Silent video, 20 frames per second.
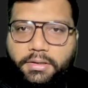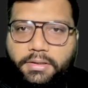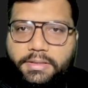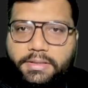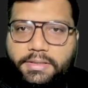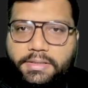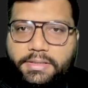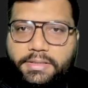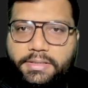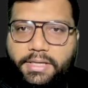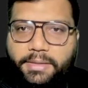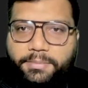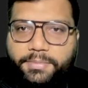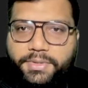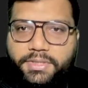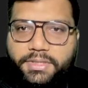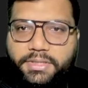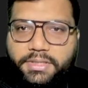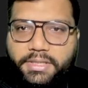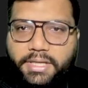
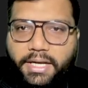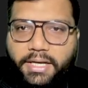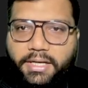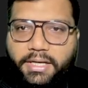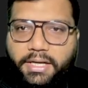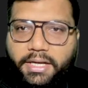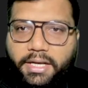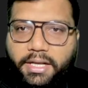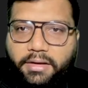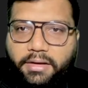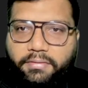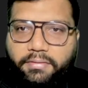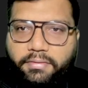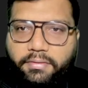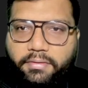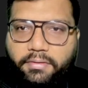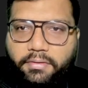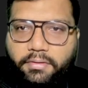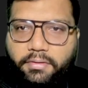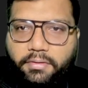substantive
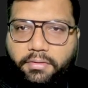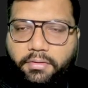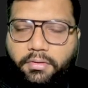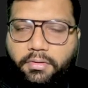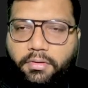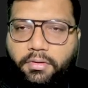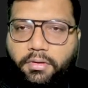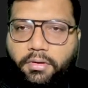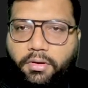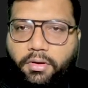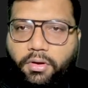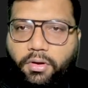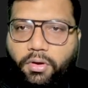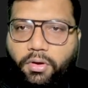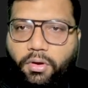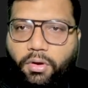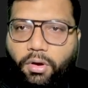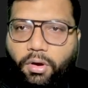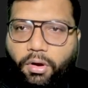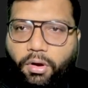
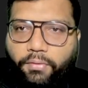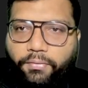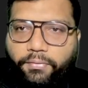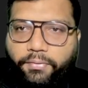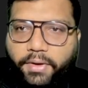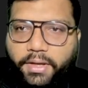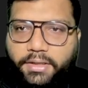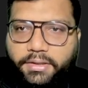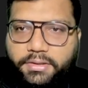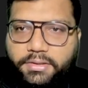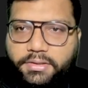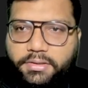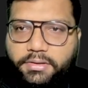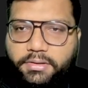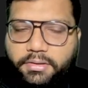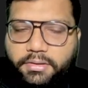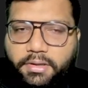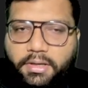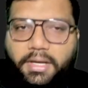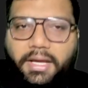offense.
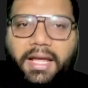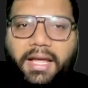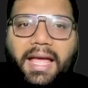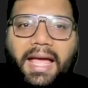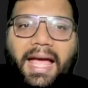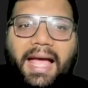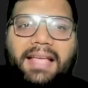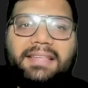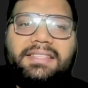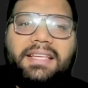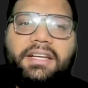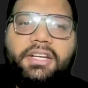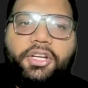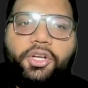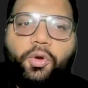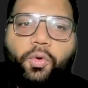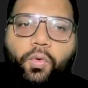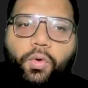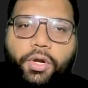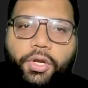As I
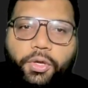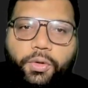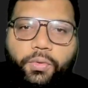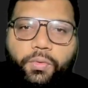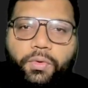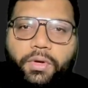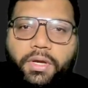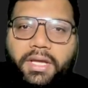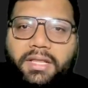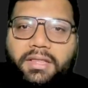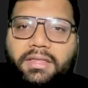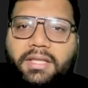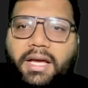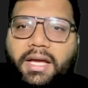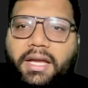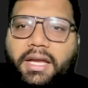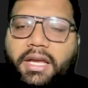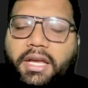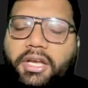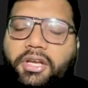told you in
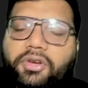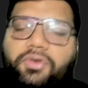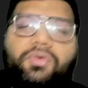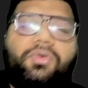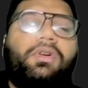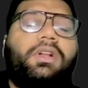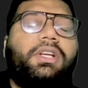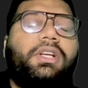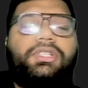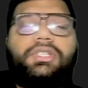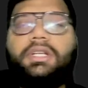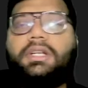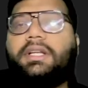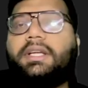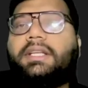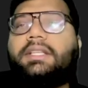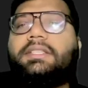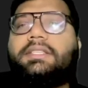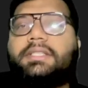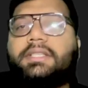the introduction
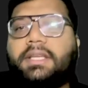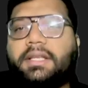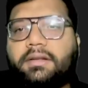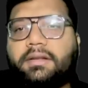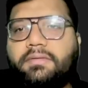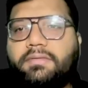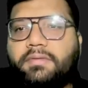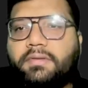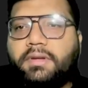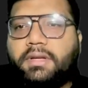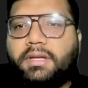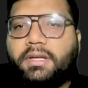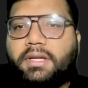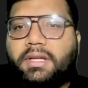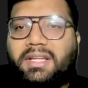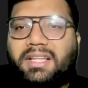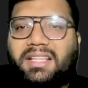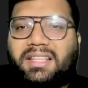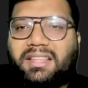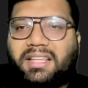itself,
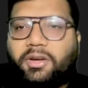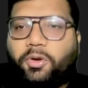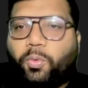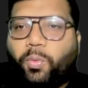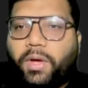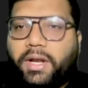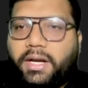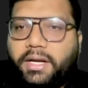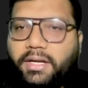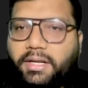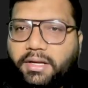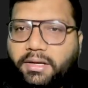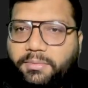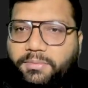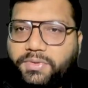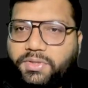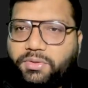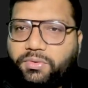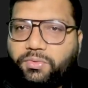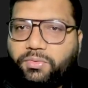that when it
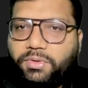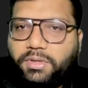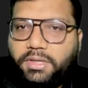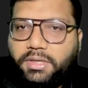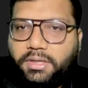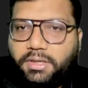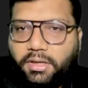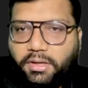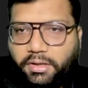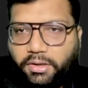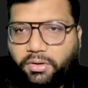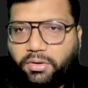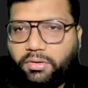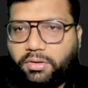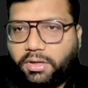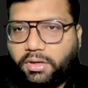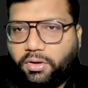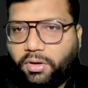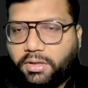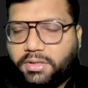comes to the
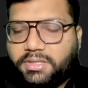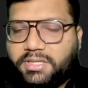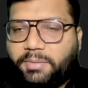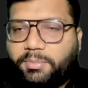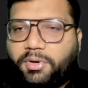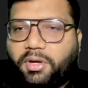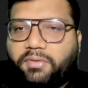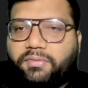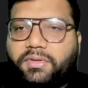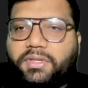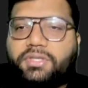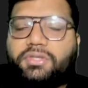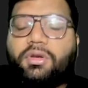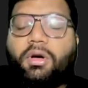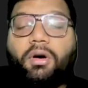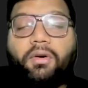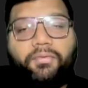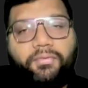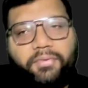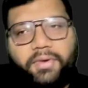the concept of this
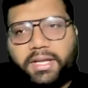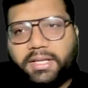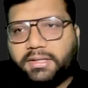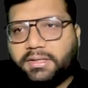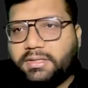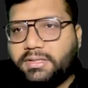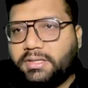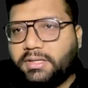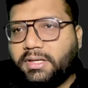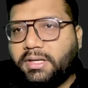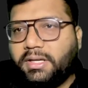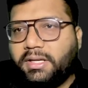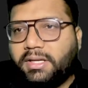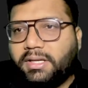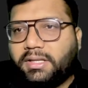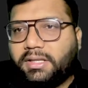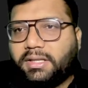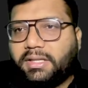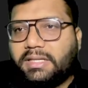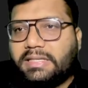offense,
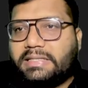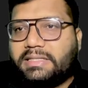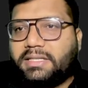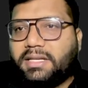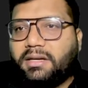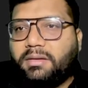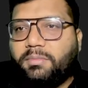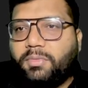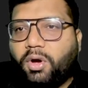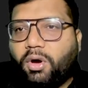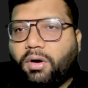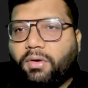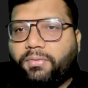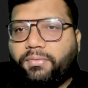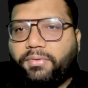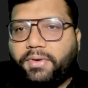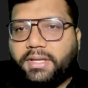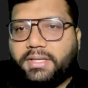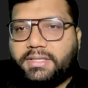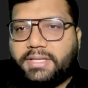this term
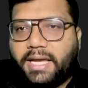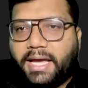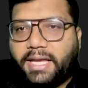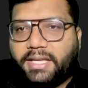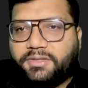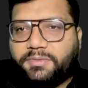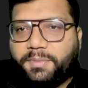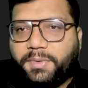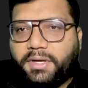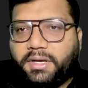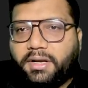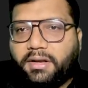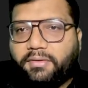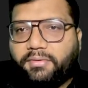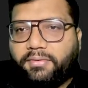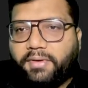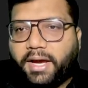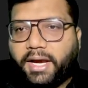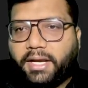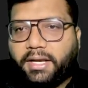offense has been
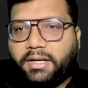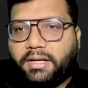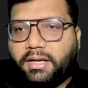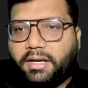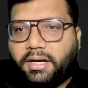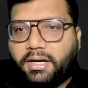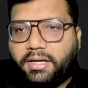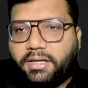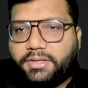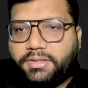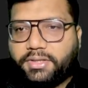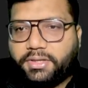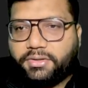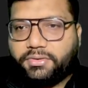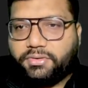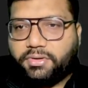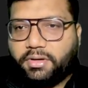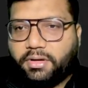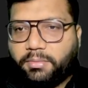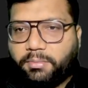defined under
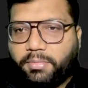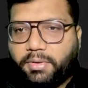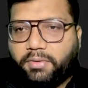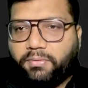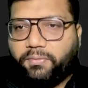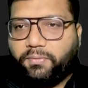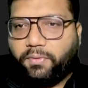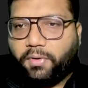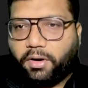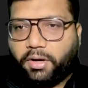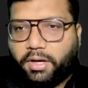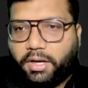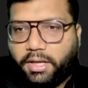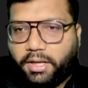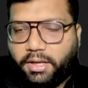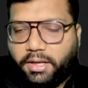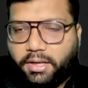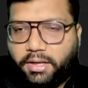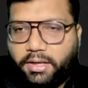section number 40.